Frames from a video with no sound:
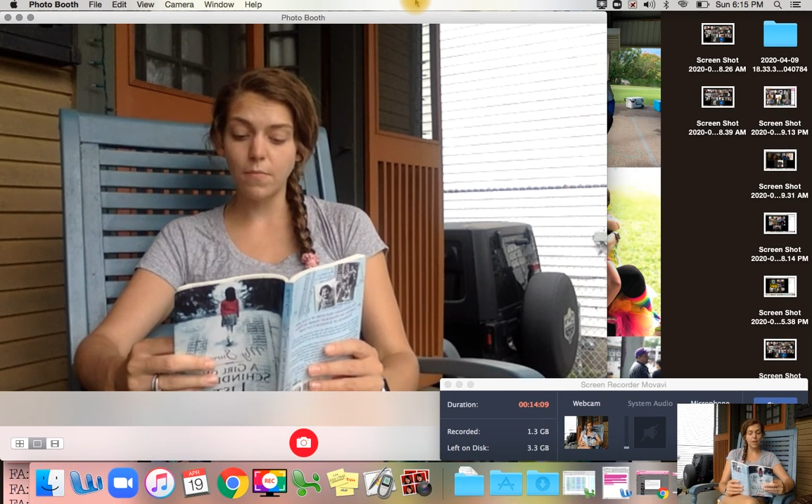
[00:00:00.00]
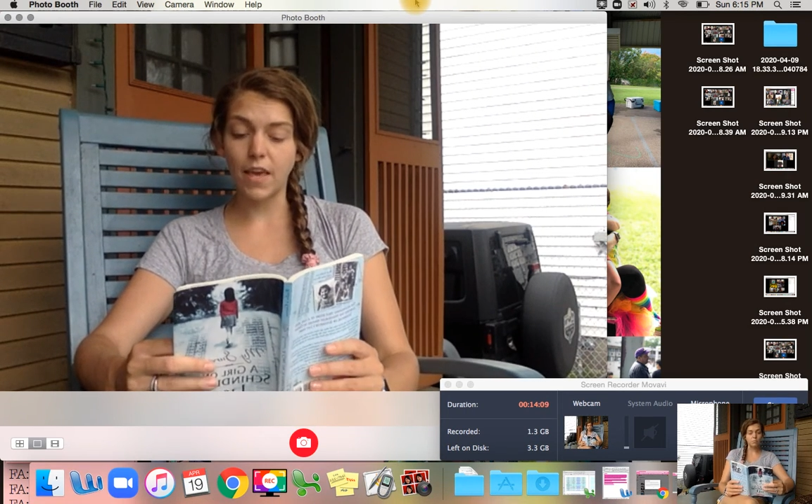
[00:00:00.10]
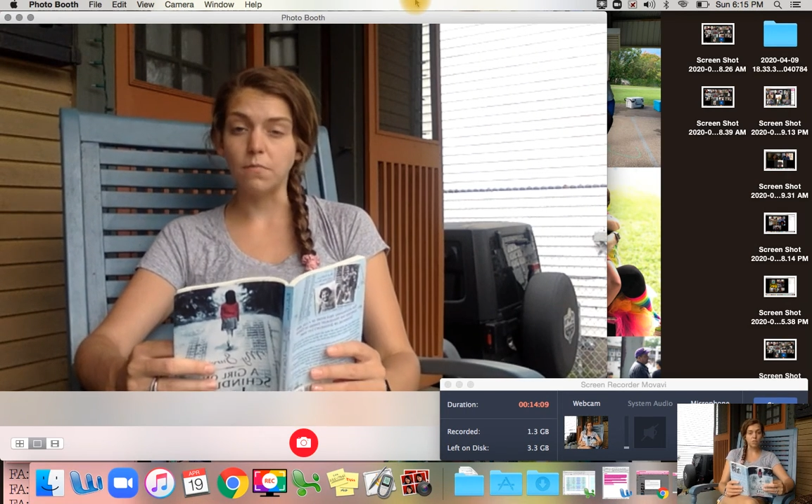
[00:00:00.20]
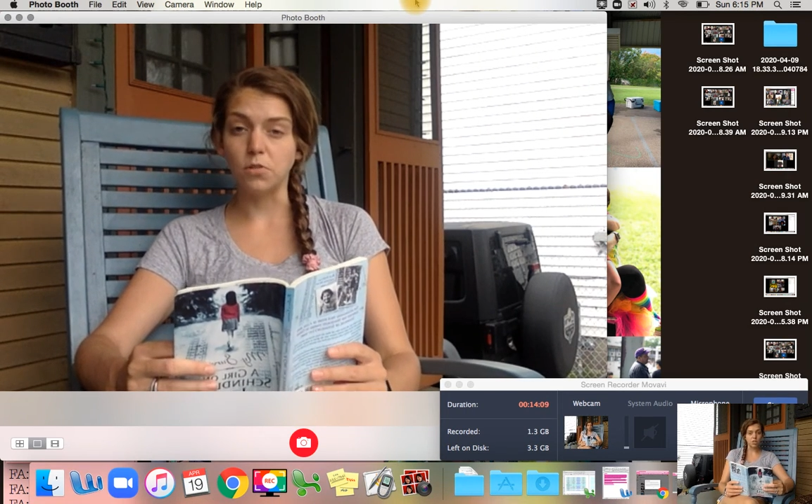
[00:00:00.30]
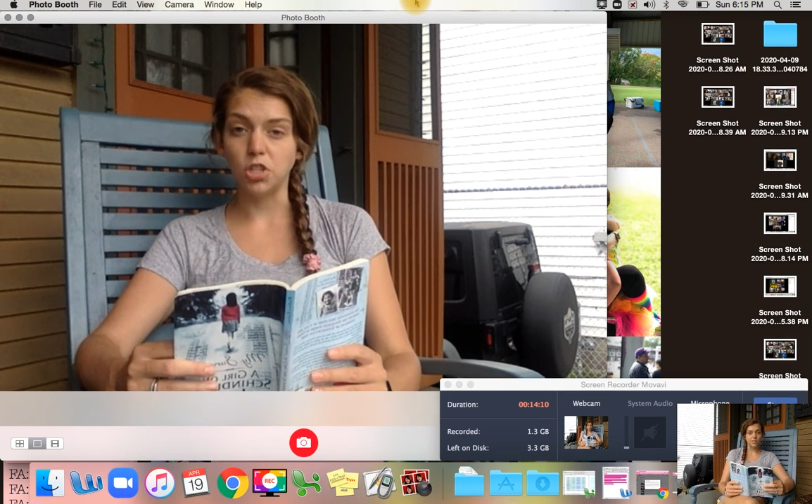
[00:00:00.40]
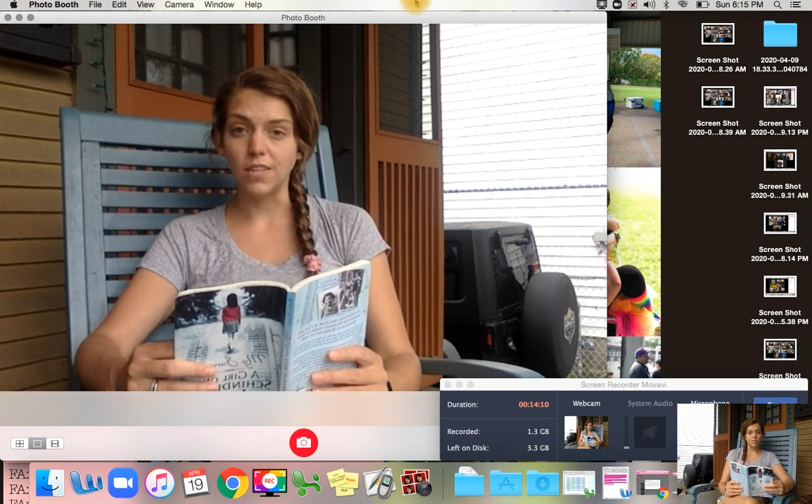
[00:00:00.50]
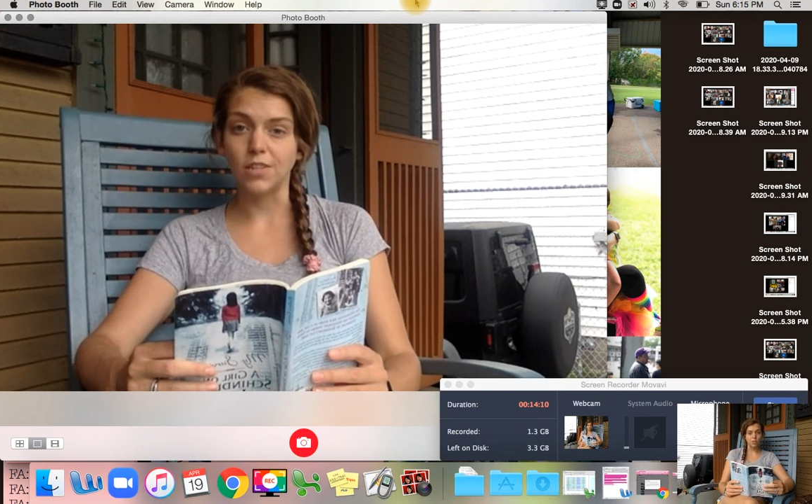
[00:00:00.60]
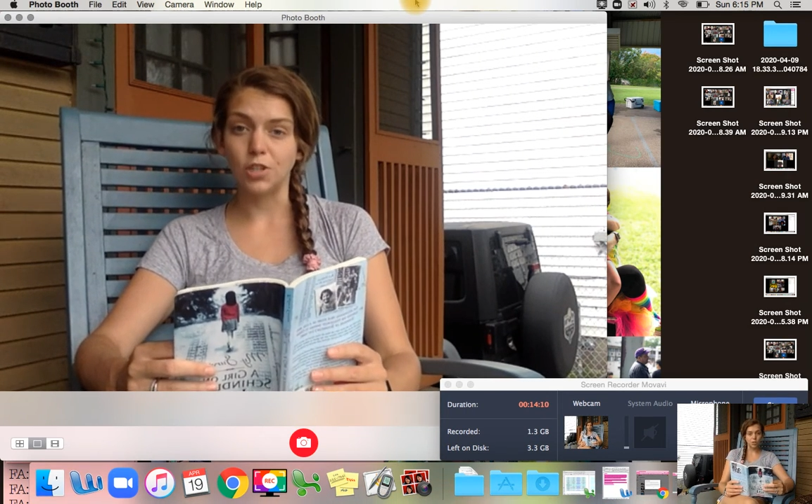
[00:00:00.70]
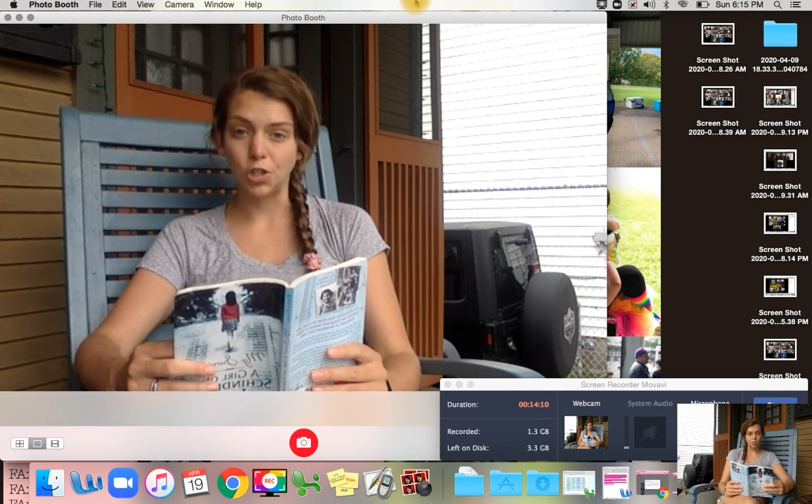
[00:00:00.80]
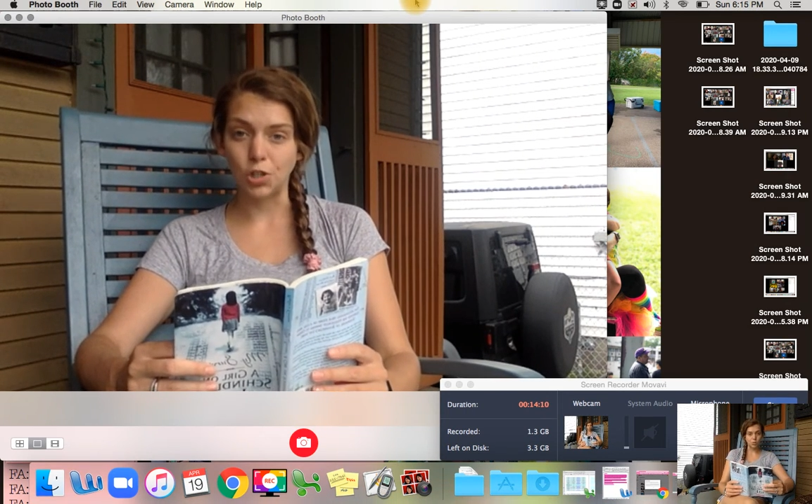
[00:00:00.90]
became
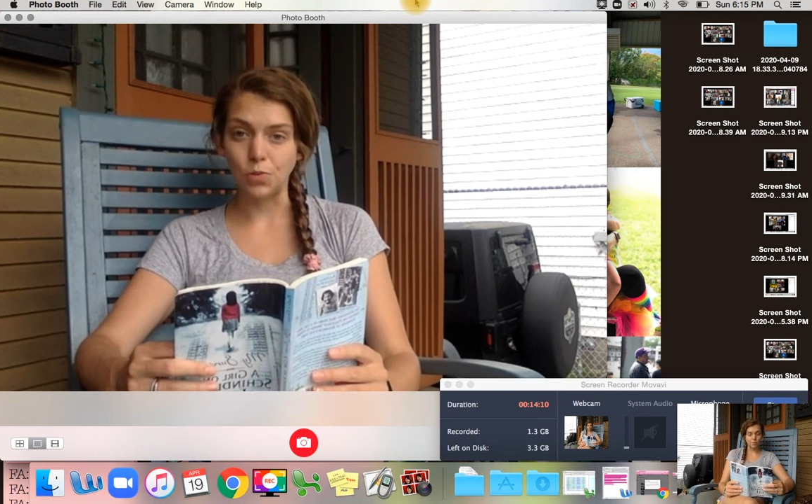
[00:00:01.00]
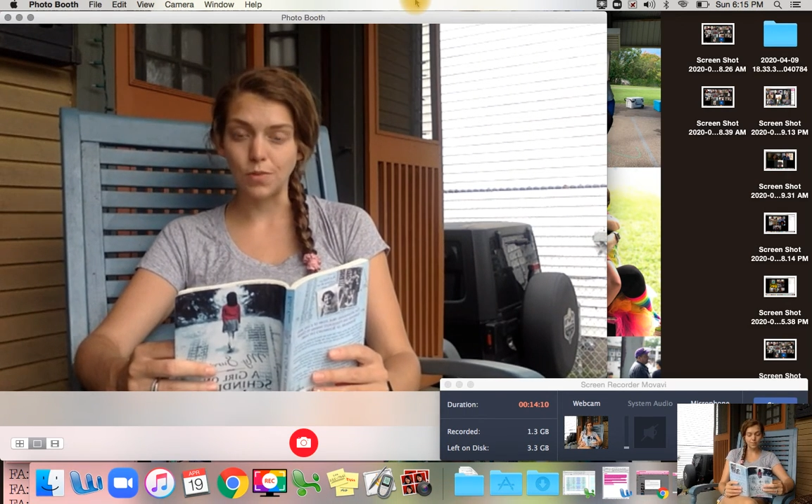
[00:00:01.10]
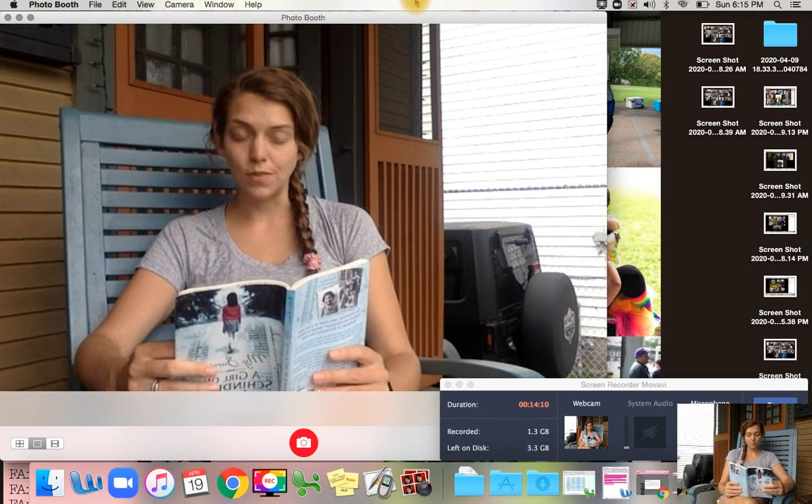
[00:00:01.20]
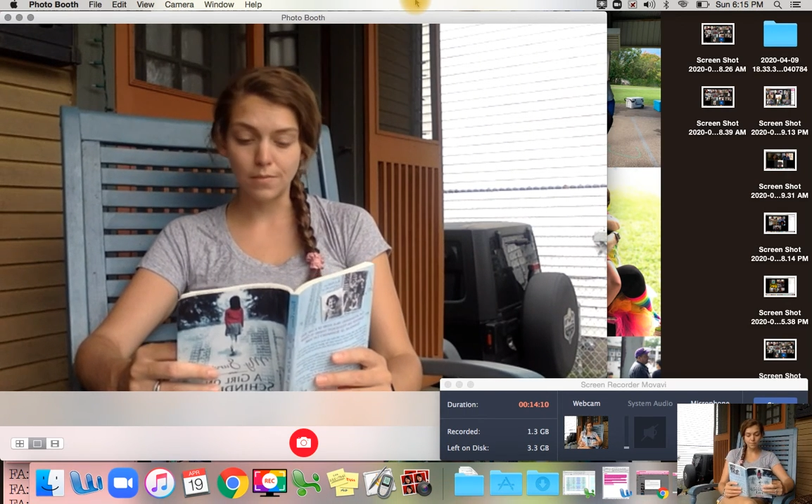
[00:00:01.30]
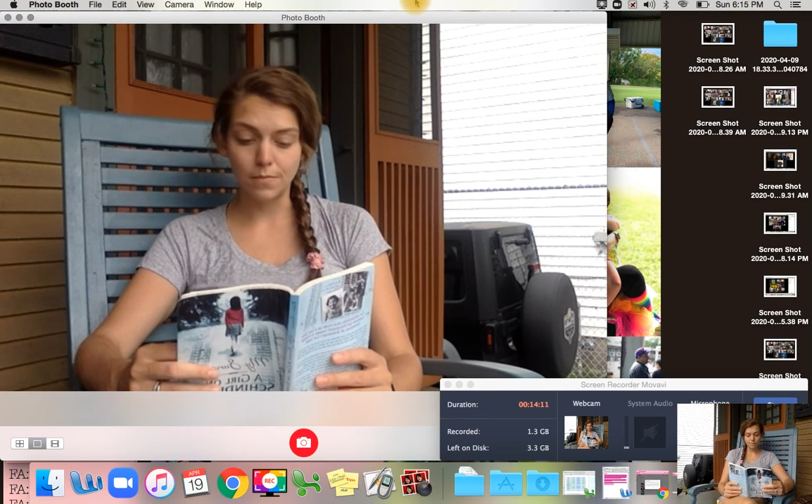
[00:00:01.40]
Schindler Jews.